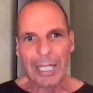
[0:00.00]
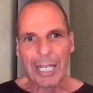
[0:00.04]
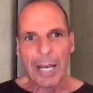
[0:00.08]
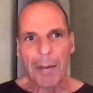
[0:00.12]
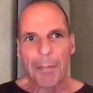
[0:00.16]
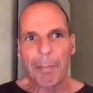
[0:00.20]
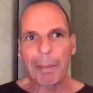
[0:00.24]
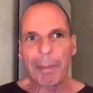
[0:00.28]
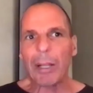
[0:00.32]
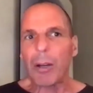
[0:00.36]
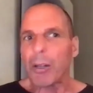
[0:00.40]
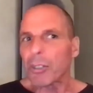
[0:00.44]

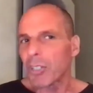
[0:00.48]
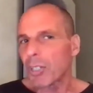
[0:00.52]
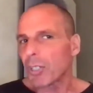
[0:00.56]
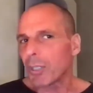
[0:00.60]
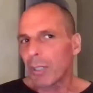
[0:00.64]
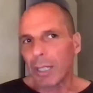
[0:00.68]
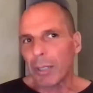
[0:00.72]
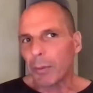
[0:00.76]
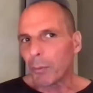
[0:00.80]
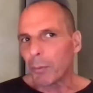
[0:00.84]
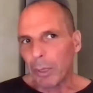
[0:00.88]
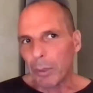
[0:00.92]
But also
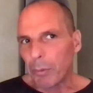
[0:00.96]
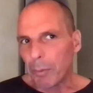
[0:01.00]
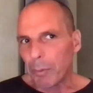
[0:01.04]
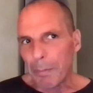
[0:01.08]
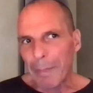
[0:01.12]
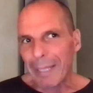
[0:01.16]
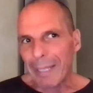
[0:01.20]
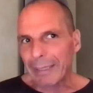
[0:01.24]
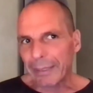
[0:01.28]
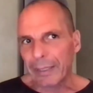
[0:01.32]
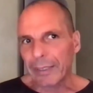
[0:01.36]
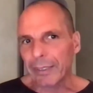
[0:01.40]
we
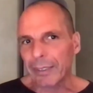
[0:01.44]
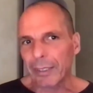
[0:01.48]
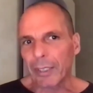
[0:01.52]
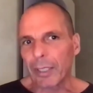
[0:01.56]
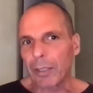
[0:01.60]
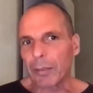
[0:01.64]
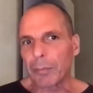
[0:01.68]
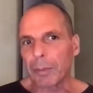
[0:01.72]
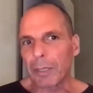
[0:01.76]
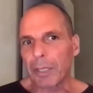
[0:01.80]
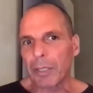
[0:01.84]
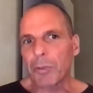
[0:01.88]
meant it,
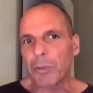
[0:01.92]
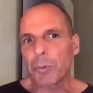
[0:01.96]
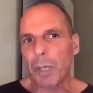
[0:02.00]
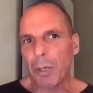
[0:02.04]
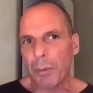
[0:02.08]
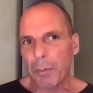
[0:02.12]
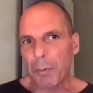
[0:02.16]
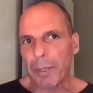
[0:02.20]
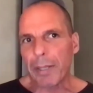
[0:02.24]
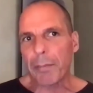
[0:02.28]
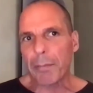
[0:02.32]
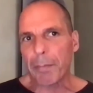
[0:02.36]
because we
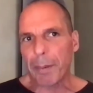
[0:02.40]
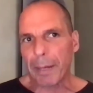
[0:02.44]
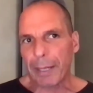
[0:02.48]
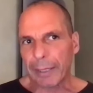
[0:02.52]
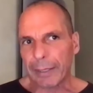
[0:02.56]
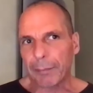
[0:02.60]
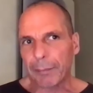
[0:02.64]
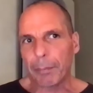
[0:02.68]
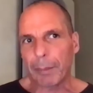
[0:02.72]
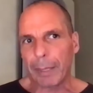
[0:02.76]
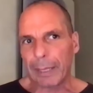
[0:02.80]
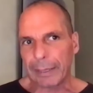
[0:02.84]
were the
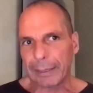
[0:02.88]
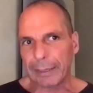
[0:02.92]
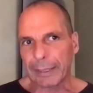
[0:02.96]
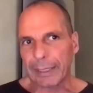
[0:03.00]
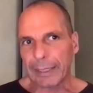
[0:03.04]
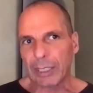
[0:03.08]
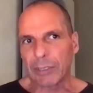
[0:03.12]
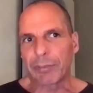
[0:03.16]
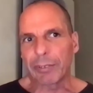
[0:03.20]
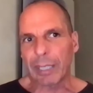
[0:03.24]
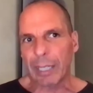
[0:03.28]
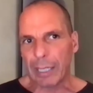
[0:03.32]
party
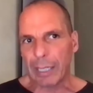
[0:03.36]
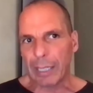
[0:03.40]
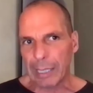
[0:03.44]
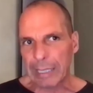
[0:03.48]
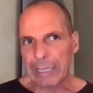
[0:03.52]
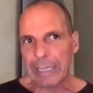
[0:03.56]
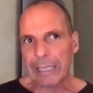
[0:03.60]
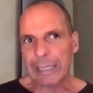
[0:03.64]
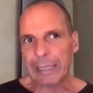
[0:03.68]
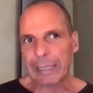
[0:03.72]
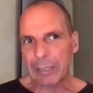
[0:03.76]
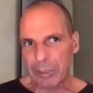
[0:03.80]
of
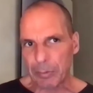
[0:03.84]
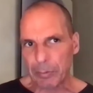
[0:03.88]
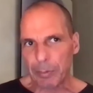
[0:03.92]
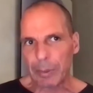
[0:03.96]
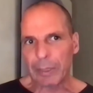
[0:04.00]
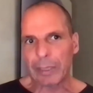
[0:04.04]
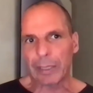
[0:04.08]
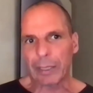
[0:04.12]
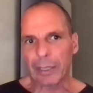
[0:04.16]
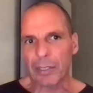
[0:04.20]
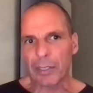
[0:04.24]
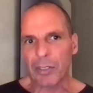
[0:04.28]
realistic
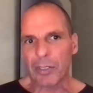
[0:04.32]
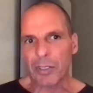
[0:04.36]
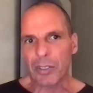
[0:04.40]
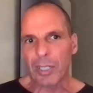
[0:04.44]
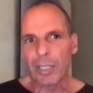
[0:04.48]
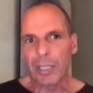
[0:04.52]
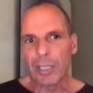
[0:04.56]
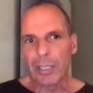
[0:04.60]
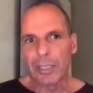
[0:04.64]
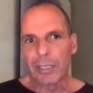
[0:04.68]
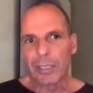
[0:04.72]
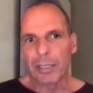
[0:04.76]
disobedience.
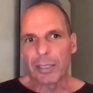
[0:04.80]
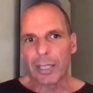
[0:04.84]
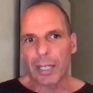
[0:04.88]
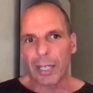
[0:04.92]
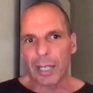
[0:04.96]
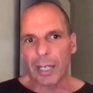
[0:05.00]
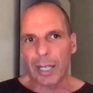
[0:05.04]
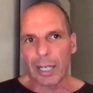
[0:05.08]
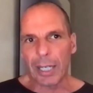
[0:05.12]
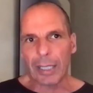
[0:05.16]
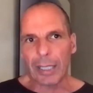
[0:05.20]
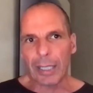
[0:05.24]

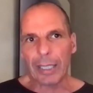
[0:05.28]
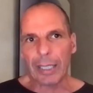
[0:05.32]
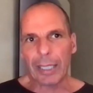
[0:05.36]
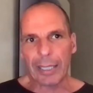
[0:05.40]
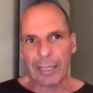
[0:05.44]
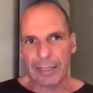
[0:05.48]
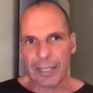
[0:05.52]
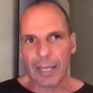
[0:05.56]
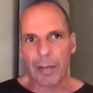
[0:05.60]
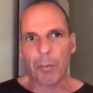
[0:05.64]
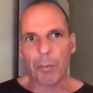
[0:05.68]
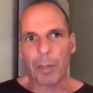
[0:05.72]
In the
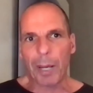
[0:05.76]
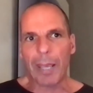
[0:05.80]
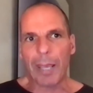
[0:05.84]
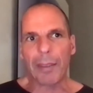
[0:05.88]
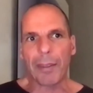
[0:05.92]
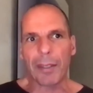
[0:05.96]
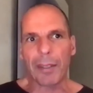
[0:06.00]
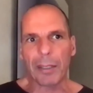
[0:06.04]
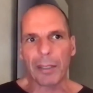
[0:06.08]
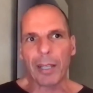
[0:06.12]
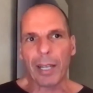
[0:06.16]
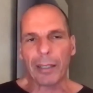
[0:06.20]
same way
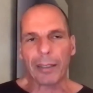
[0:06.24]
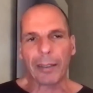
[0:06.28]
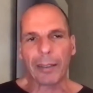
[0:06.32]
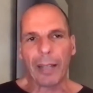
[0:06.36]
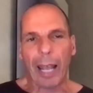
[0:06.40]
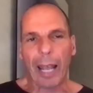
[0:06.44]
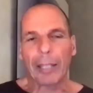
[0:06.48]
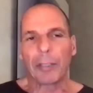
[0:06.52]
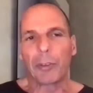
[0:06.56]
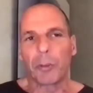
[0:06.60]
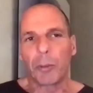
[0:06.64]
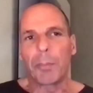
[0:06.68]
that
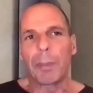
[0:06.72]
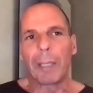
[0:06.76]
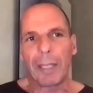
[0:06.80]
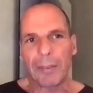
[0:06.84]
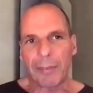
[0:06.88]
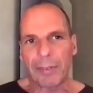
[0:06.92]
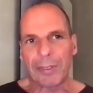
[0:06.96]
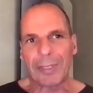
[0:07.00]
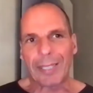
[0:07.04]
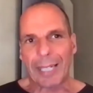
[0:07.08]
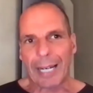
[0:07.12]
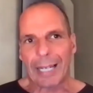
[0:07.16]
I do believe
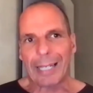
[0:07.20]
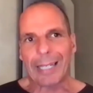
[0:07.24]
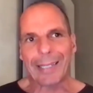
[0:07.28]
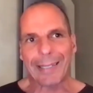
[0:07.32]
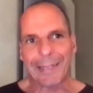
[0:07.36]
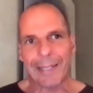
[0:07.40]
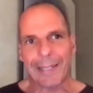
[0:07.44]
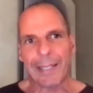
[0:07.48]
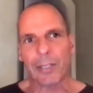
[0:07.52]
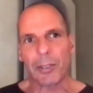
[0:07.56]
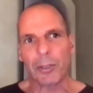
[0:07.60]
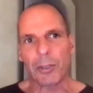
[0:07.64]
in
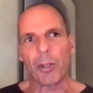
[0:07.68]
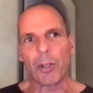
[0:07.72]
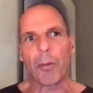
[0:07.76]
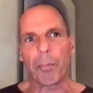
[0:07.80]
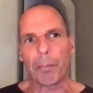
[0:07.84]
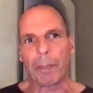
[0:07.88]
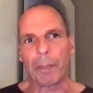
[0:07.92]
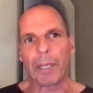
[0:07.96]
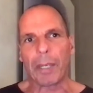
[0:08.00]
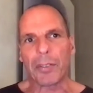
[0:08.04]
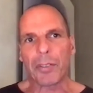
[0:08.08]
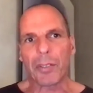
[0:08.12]
realistic
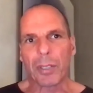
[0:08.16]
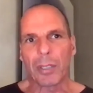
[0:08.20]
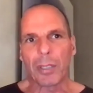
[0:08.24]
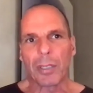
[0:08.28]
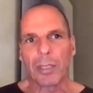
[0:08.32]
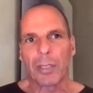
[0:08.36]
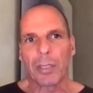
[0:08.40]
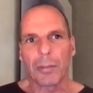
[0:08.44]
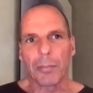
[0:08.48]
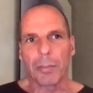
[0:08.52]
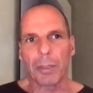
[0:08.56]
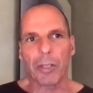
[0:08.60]
utopias,
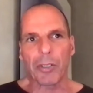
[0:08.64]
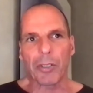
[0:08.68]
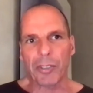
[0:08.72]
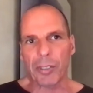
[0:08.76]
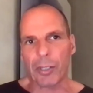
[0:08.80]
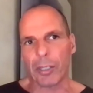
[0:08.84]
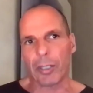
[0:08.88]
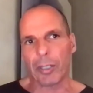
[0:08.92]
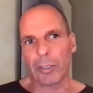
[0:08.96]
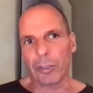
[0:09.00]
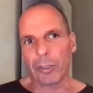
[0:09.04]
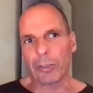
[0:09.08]
because the
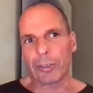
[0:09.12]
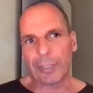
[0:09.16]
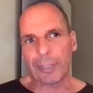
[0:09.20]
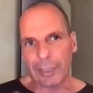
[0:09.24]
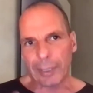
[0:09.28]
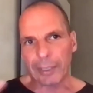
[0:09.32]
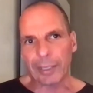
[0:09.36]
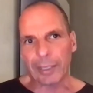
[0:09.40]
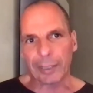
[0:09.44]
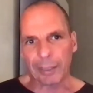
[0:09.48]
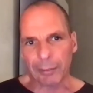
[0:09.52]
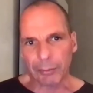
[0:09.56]
only
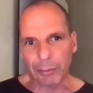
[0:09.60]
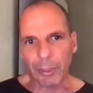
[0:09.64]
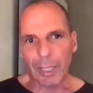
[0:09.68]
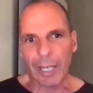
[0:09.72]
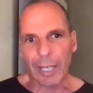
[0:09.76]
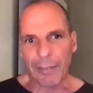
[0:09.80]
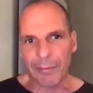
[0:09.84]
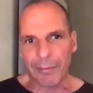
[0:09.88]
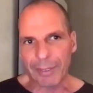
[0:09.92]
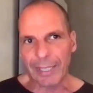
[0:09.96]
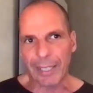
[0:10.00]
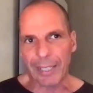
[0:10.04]
alternative to
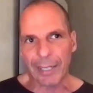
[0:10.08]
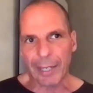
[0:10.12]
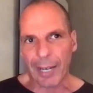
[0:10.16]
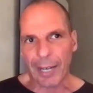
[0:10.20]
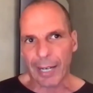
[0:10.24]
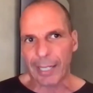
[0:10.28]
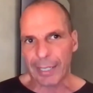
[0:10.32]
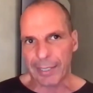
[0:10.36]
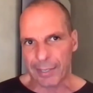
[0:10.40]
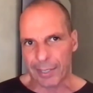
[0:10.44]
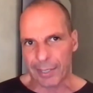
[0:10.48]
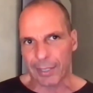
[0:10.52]
having a
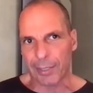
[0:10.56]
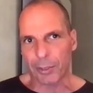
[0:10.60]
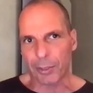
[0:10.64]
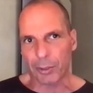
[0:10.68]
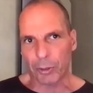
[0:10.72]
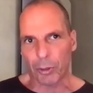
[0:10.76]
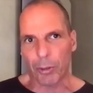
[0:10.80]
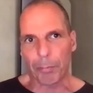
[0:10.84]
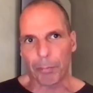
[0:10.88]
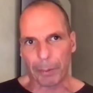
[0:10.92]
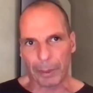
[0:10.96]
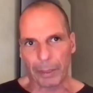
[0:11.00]
realistic
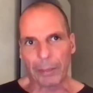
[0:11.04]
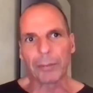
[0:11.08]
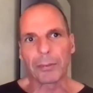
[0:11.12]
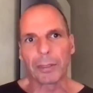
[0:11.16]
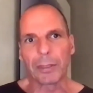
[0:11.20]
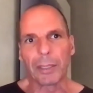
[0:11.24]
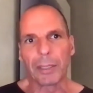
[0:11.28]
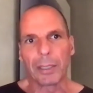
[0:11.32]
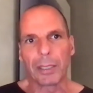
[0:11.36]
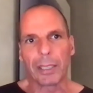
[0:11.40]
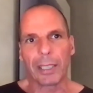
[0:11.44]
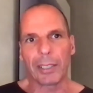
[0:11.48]
utopia
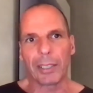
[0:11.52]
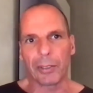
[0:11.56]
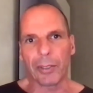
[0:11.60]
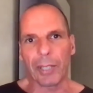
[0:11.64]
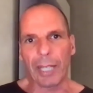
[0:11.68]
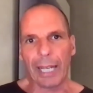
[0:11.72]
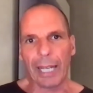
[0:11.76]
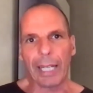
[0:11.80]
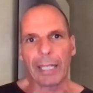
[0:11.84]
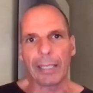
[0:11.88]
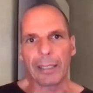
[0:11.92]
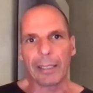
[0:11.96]
in your
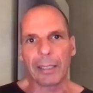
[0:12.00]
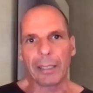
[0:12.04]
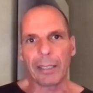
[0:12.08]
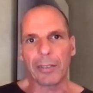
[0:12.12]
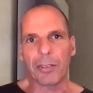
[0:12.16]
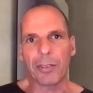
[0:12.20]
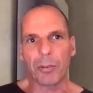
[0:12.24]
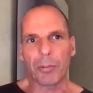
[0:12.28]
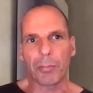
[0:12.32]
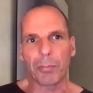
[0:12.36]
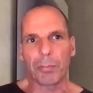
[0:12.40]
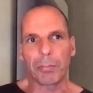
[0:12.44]
head is
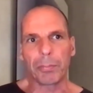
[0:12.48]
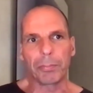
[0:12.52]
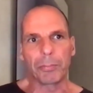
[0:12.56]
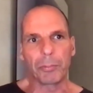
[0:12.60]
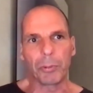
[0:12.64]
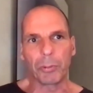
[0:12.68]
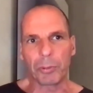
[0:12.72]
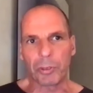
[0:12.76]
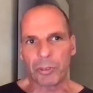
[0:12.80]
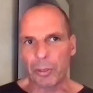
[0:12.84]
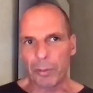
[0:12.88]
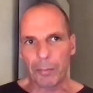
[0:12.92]

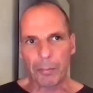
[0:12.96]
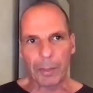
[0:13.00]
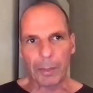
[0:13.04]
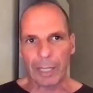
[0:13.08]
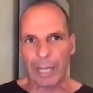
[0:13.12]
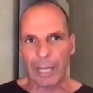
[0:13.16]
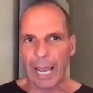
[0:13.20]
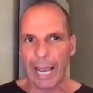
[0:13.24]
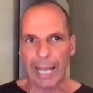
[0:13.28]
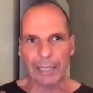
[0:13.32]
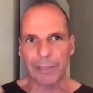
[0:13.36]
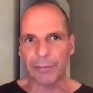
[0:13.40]
to simply
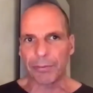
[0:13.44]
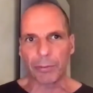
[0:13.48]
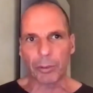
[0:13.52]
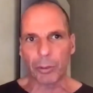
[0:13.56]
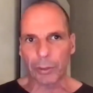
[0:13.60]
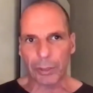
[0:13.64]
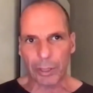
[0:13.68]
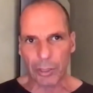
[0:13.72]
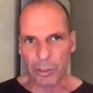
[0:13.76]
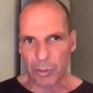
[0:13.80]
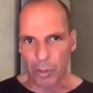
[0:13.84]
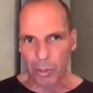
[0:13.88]
head for
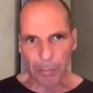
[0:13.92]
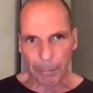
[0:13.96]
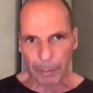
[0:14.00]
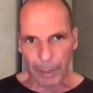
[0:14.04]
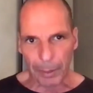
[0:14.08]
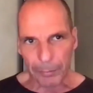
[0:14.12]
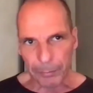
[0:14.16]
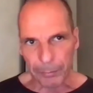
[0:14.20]
dystopia.